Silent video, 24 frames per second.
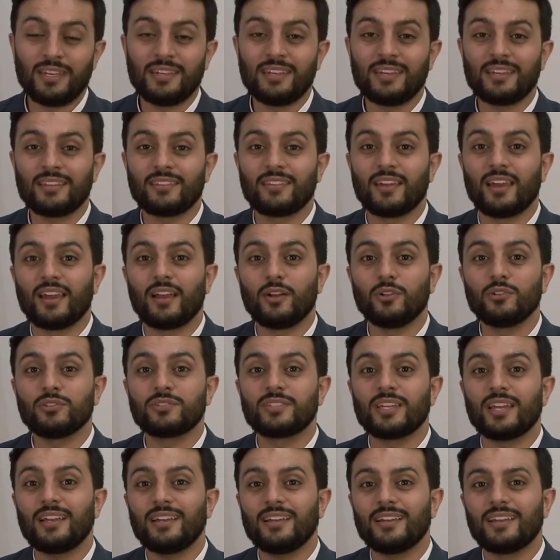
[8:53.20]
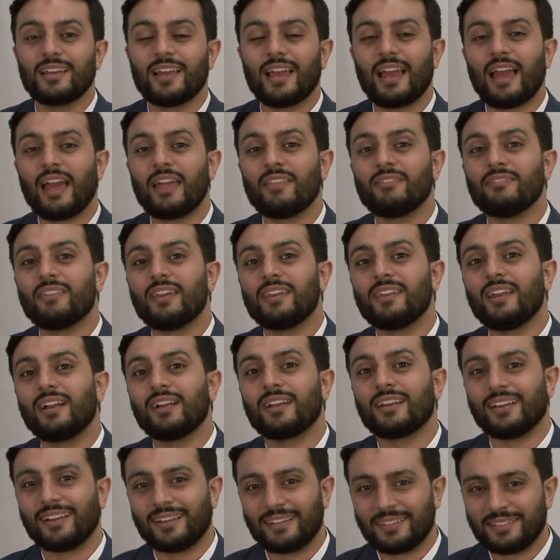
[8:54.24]
meaning the elder and the
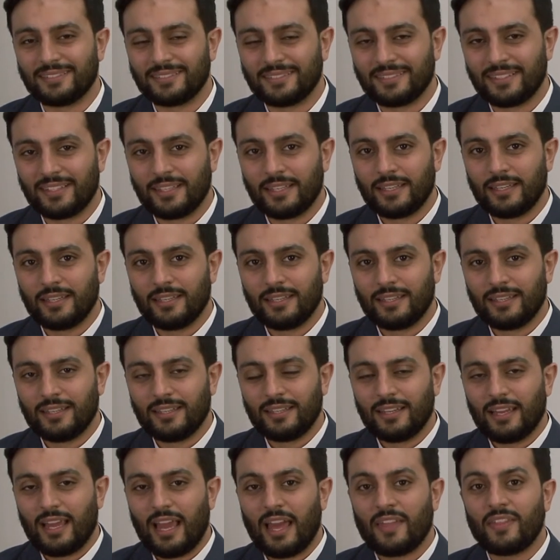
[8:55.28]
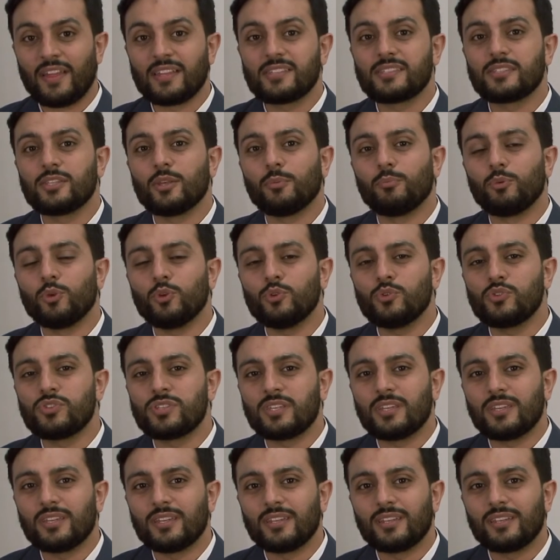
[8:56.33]
younger. And that's the
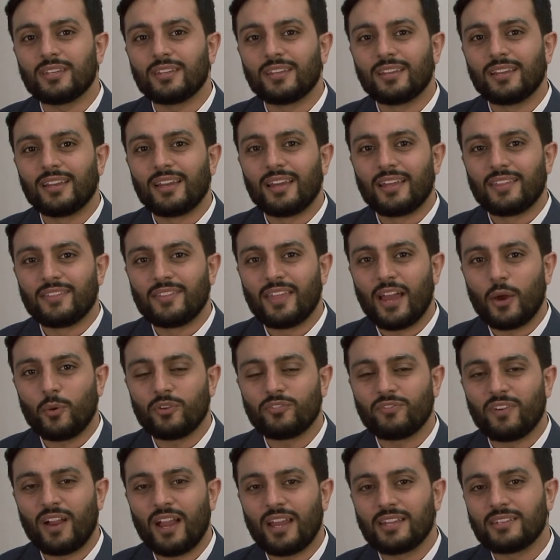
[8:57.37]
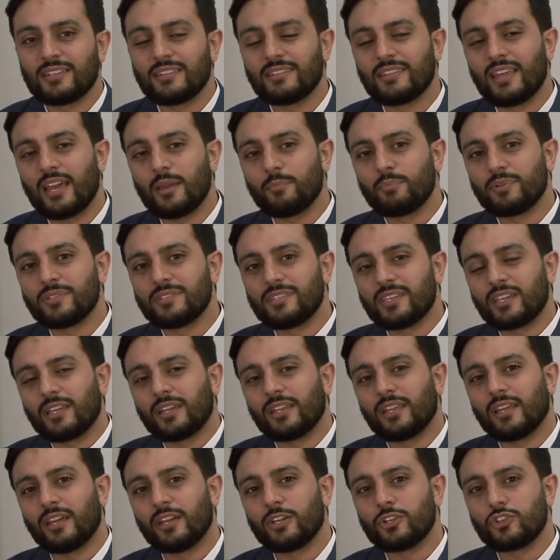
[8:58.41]
beauty that we find in that
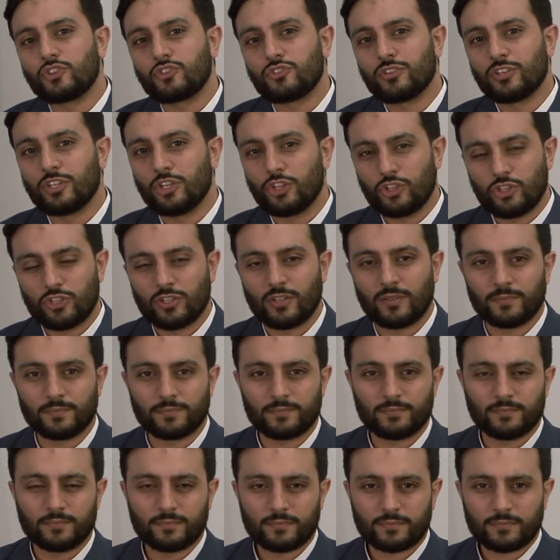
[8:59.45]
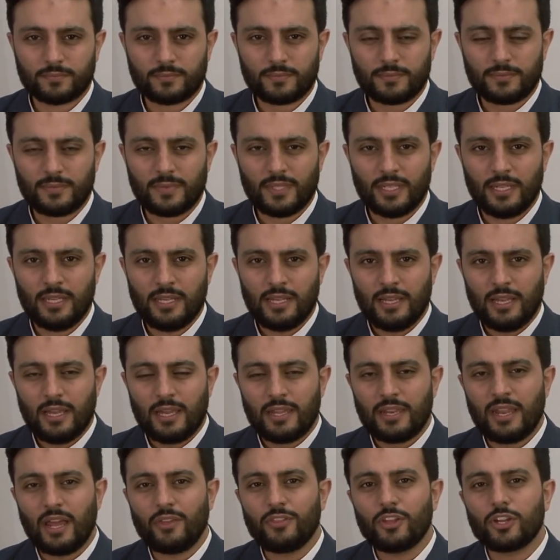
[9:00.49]
particular tradition.
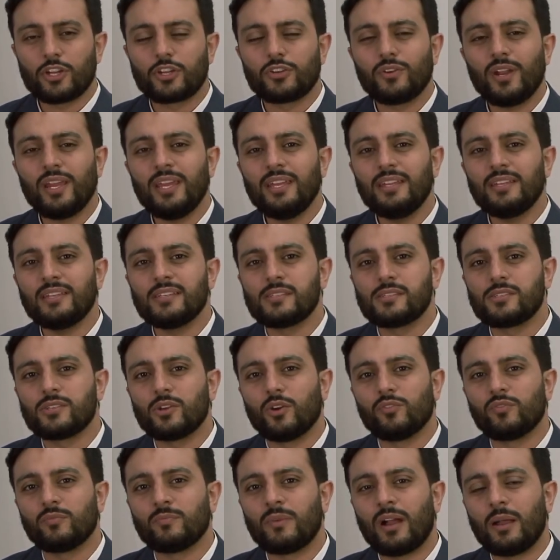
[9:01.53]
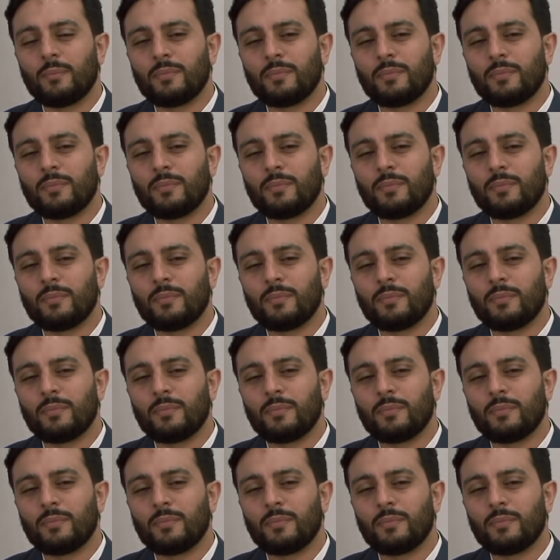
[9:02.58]
Now the greatness of